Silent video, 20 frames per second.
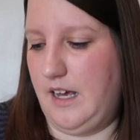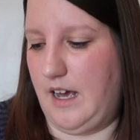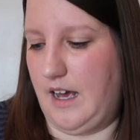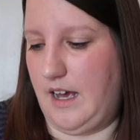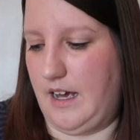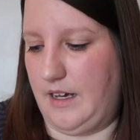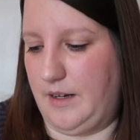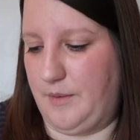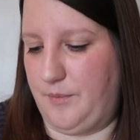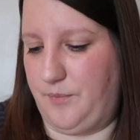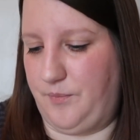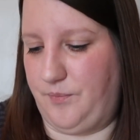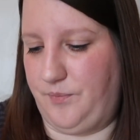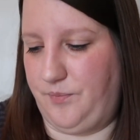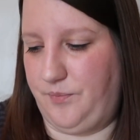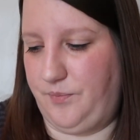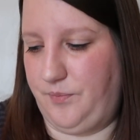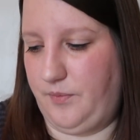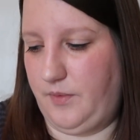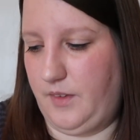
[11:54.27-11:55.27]

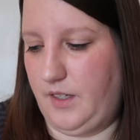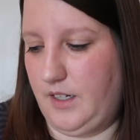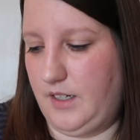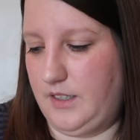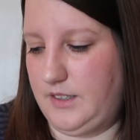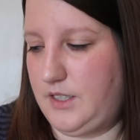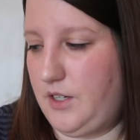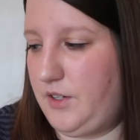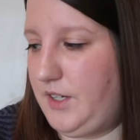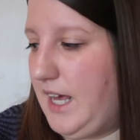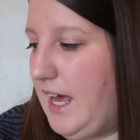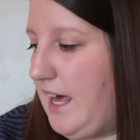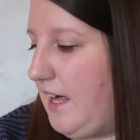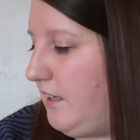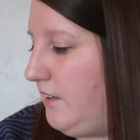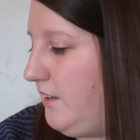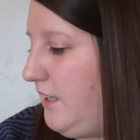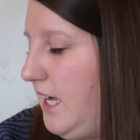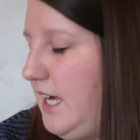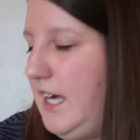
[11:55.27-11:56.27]
So
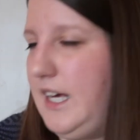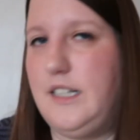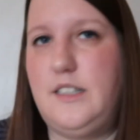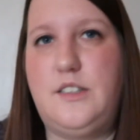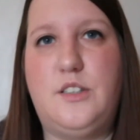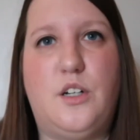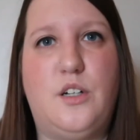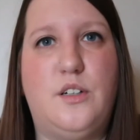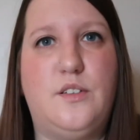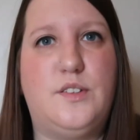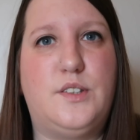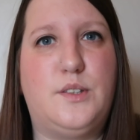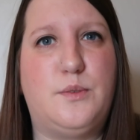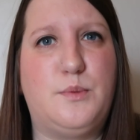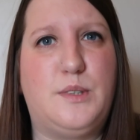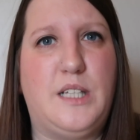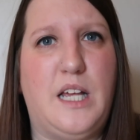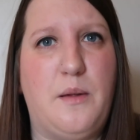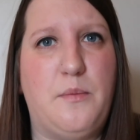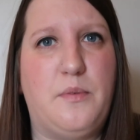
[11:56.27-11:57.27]
yeah, they're sort of
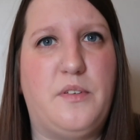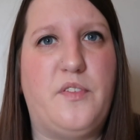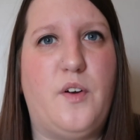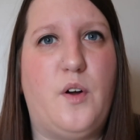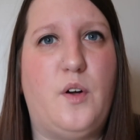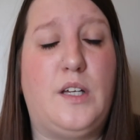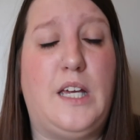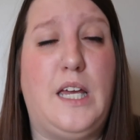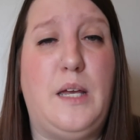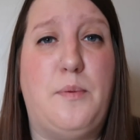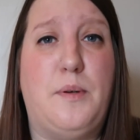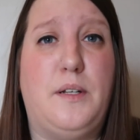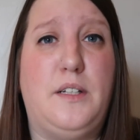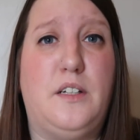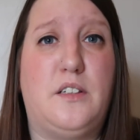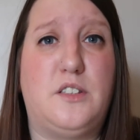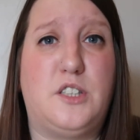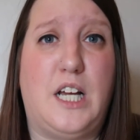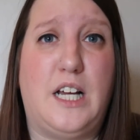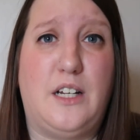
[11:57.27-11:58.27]
some tips for keeping
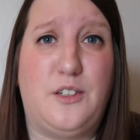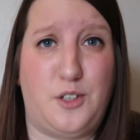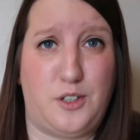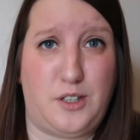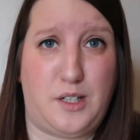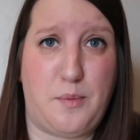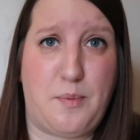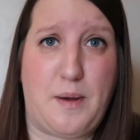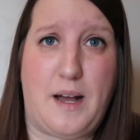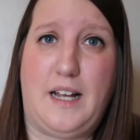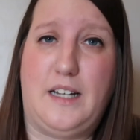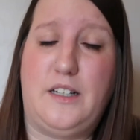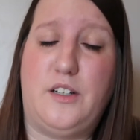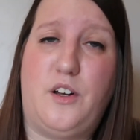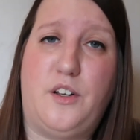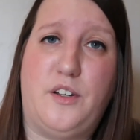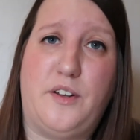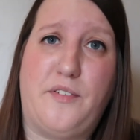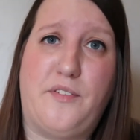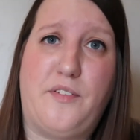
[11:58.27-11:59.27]
your child occupied
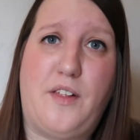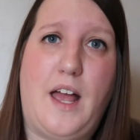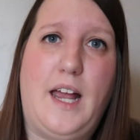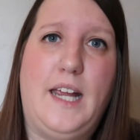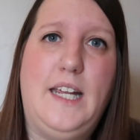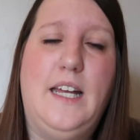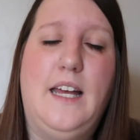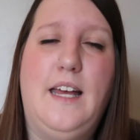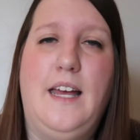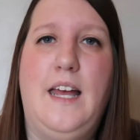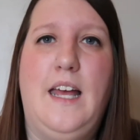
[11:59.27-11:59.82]
on a flight.